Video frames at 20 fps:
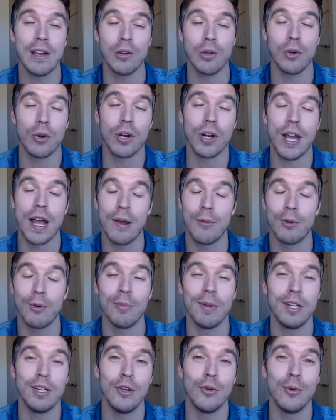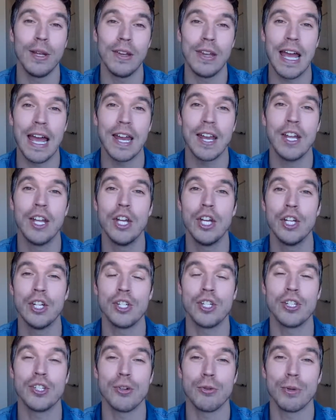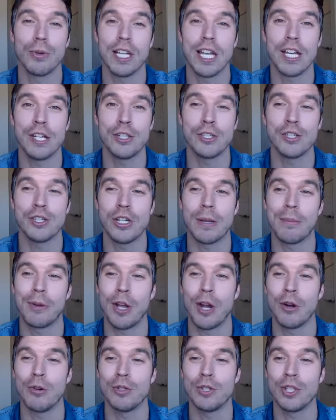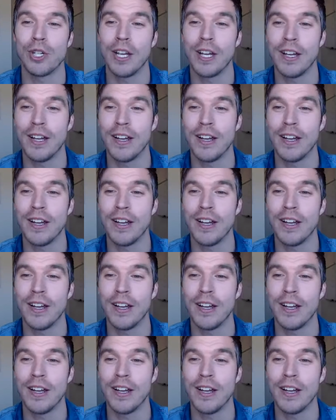Laura and I will be doing that. She's a relationship coach.